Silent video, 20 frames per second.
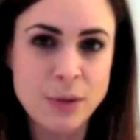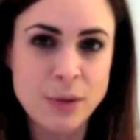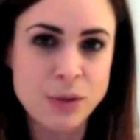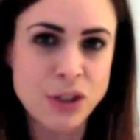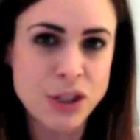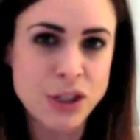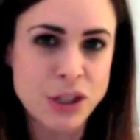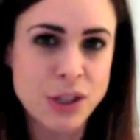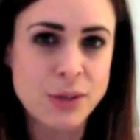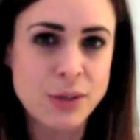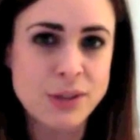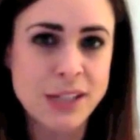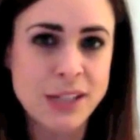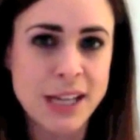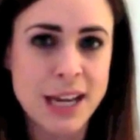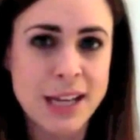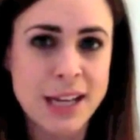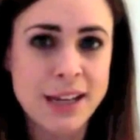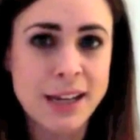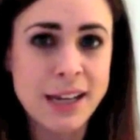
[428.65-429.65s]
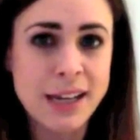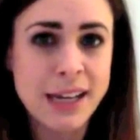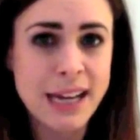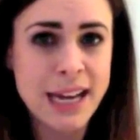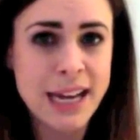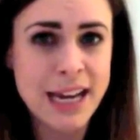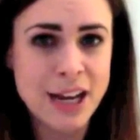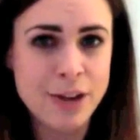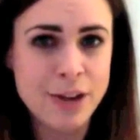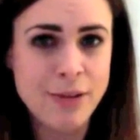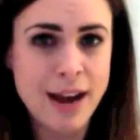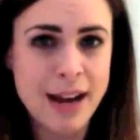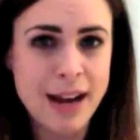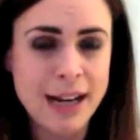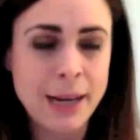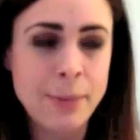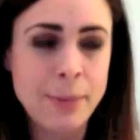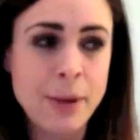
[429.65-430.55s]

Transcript: I was just using it incorrectly.